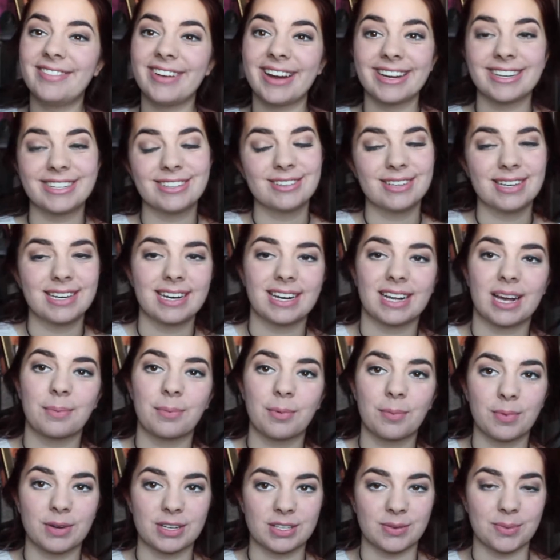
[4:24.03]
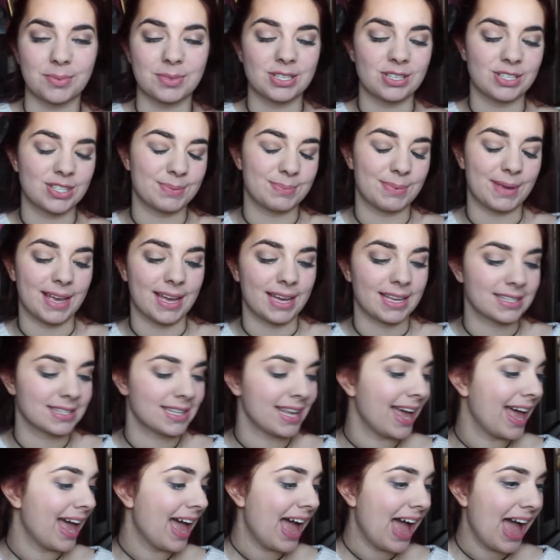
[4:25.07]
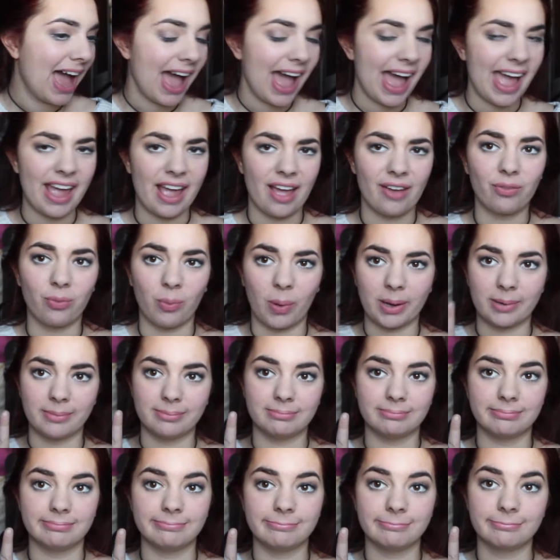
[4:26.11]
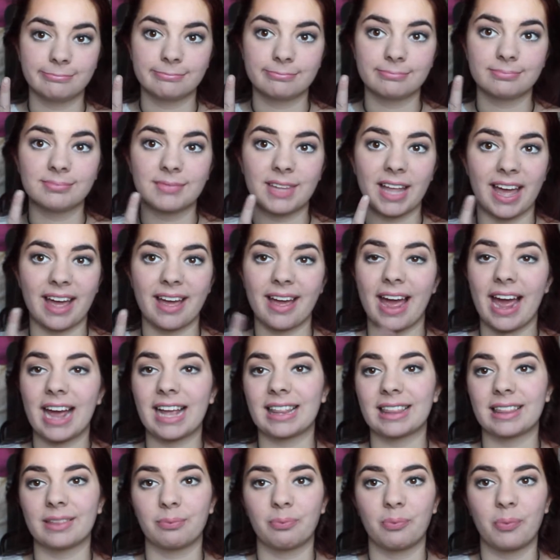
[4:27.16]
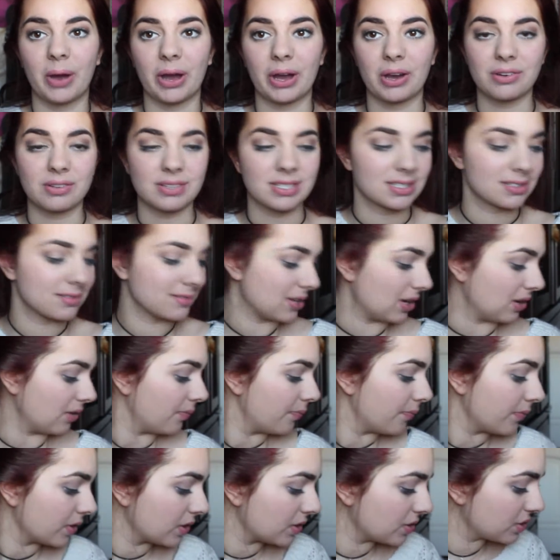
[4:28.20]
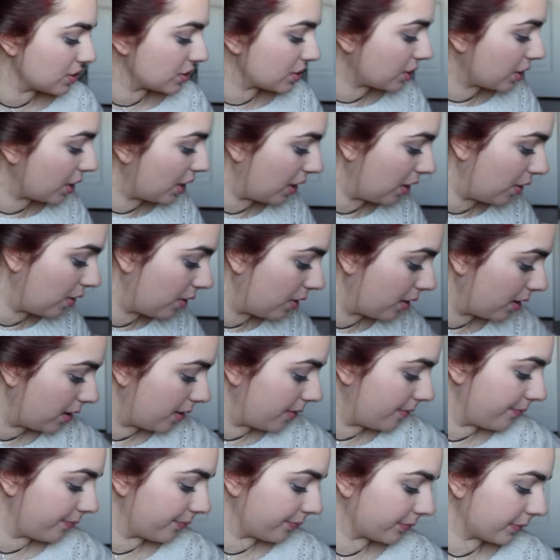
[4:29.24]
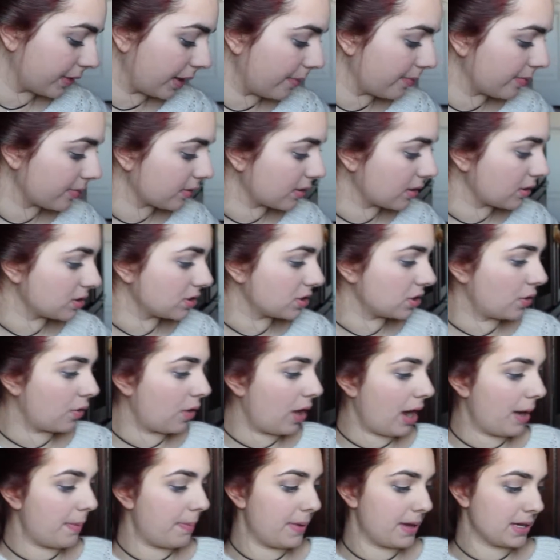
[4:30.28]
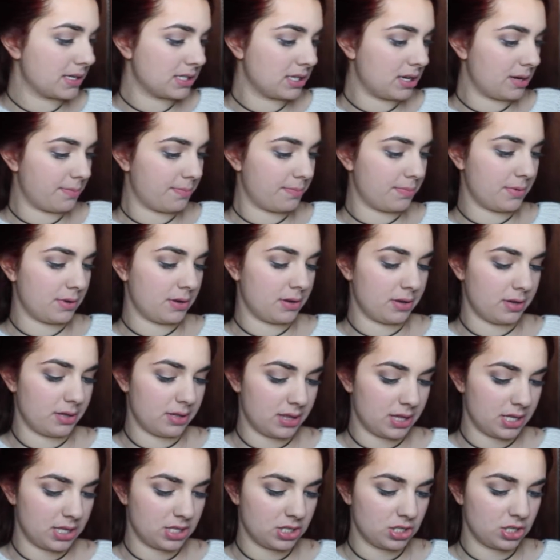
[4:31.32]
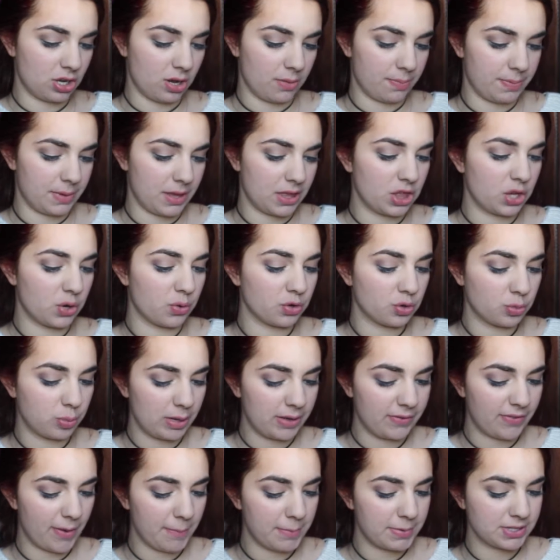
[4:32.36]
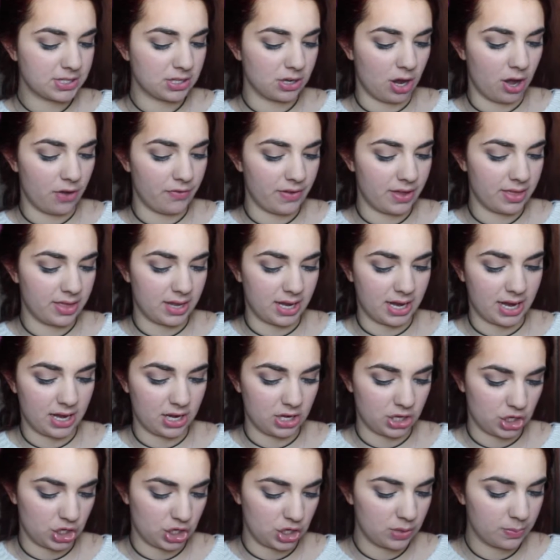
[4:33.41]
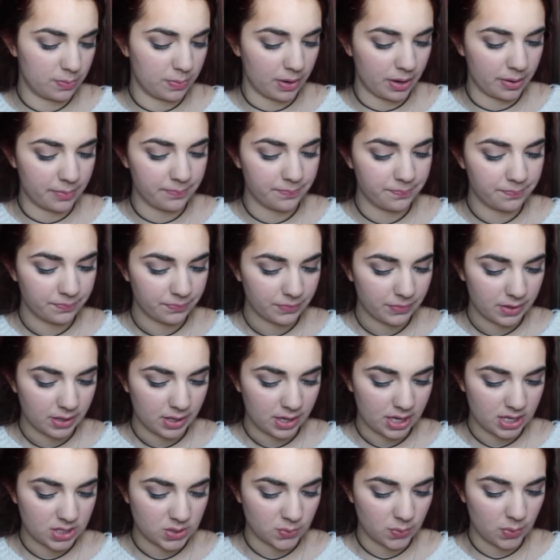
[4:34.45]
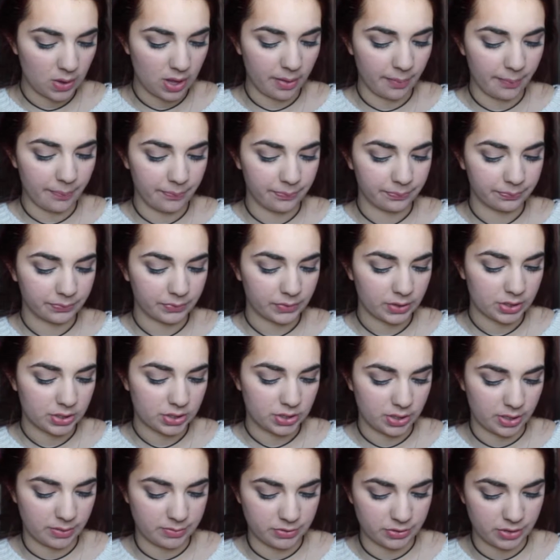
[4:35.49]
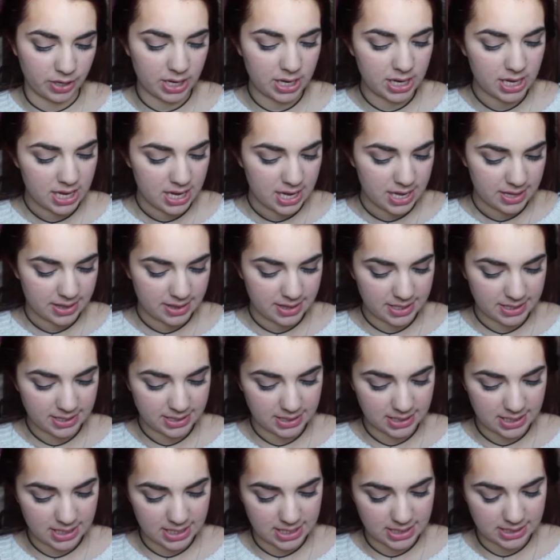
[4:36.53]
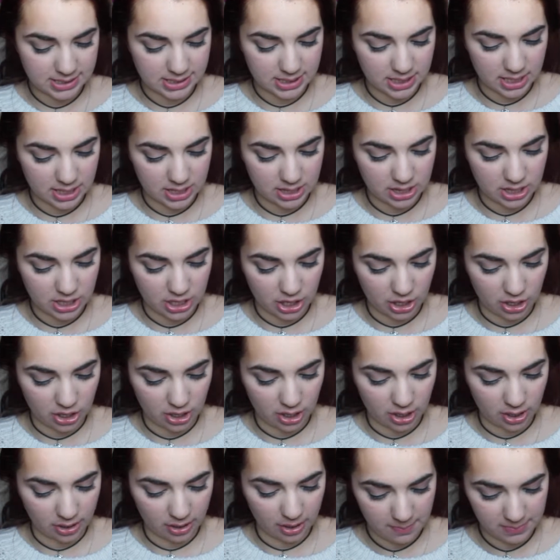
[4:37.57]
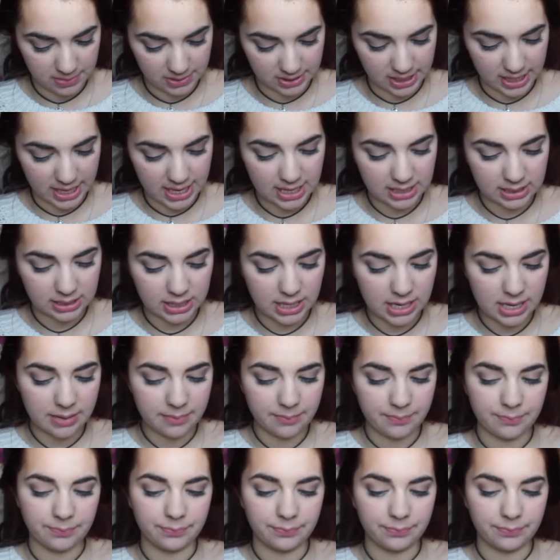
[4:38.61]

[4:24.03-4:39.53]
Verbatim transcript: I do need a couple more swimsuits because I have one that I wear still. So, yeah. So I picked up this top and they were 25% off and then I had a coupon as well. So that was great. This is their Blakely